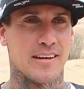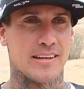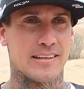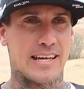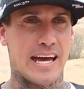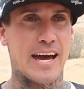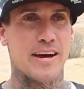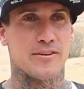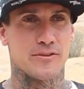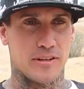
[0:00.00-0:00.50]

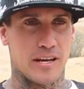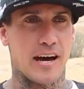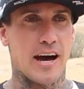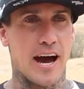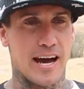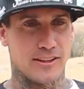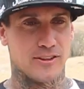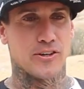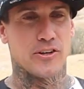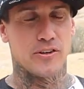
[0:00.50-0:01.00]
yeah,
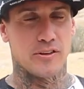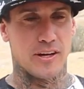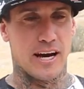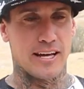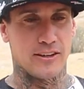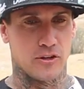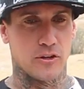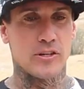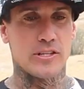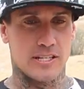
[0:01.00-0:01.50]
I learned
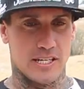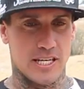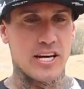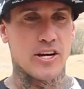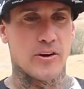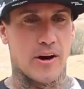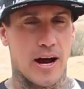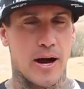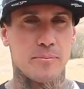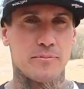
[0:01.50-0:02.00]
I learned seat
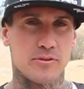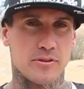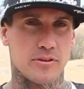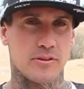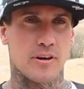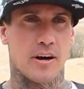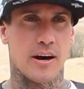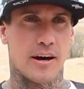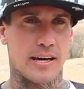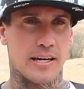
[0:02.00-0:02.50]
grabs
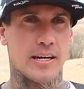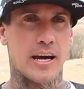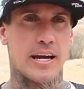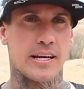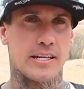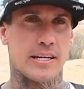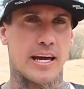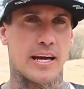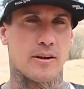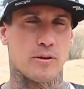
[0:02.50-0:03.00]
uh, in
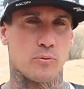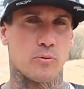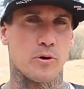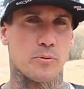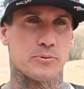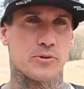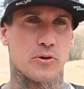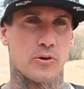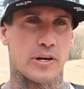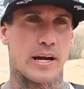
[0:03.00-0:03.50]
'98 on
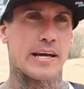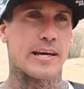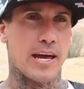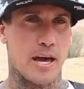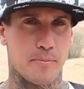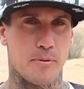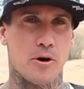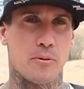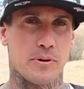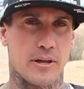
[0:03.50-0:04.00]
Warp Tour, and I
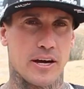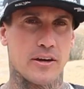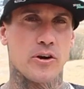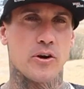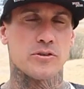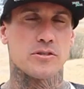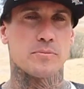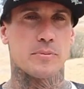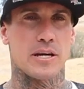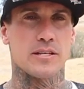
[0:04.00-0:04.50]
came home to that
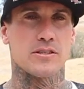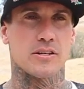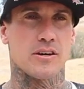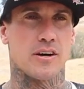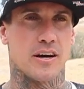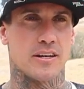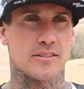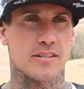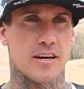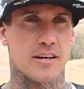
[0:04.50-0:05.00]
Costa Mesa
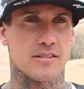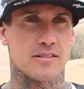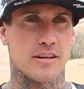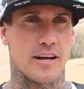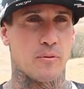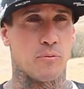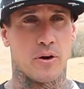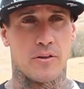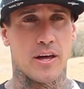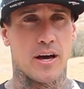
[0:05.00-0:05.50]
contest, and
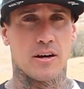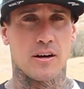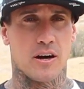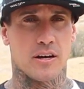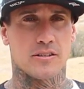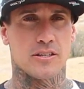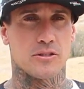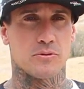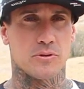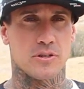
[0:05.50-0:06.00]
I won that
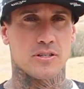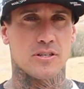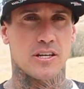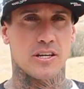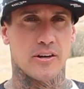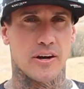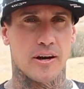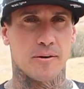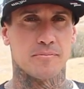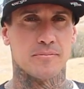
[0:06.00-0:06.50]
contest with a
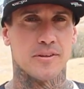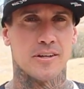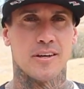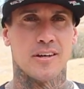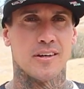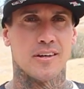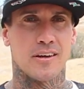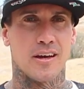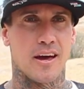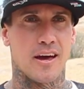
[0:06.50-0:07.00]
seat grab.
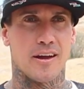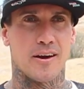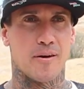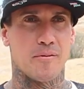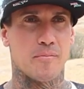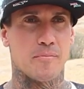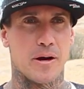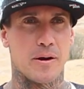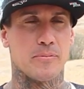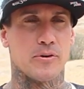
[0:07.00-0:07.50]
And I
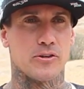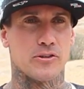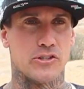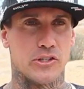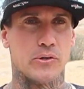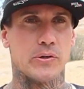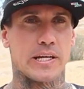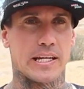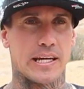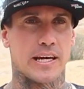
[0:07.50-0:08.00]
remember
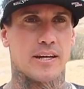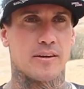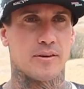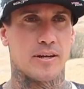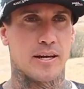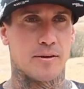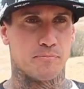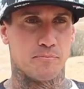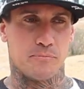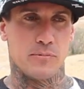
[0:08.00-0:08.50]
doing it,
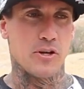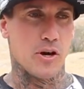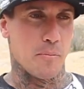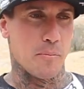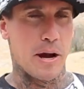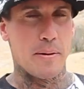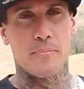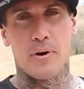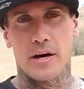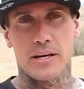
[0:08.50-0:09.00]
and you know,
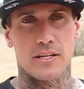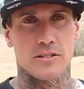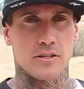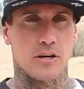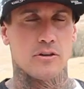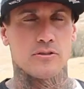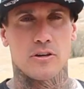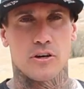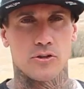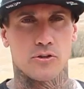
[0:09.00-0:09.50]
my buddies
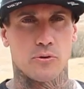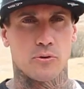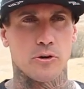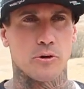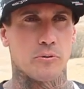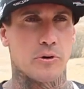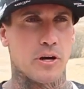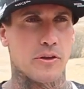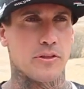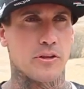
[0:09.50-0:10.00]
I was on
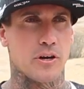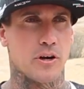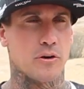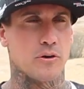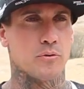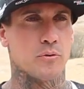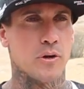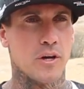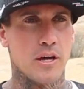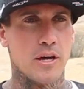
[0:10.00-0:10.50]
tour with, you
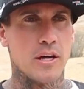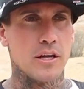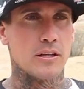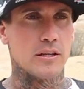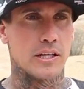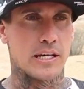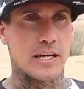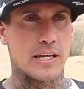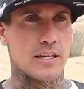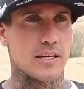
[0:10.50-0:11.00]
know,
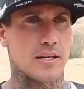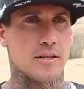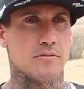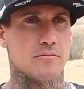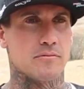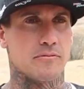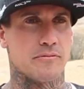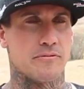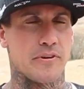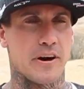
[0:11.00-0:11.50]
Link
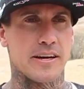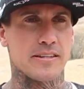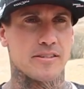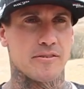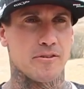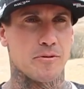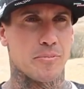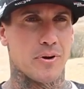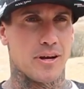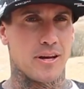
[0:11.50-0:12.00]
and Feist and
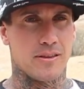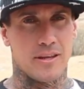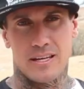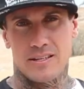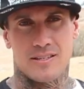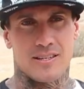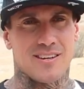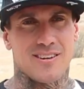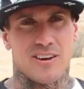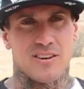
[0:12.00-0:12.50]
everybody,
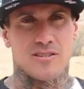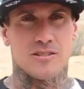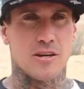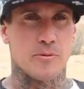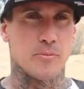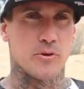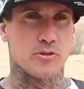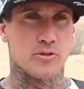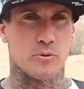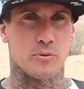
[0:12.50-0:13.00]
they'd seen it all
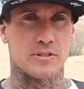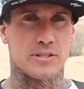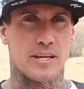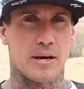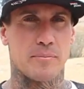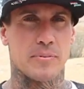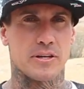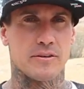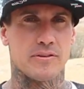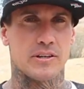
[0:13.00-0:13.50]
summer, so it wasn't
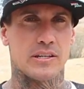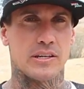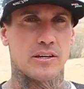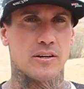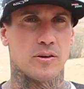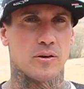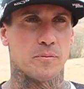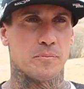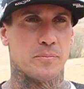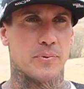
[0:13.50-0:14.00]
that big of a
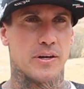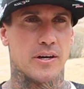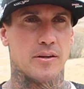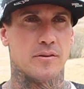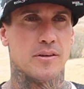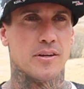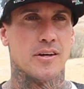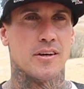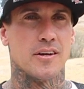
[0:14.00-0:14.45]
deal. But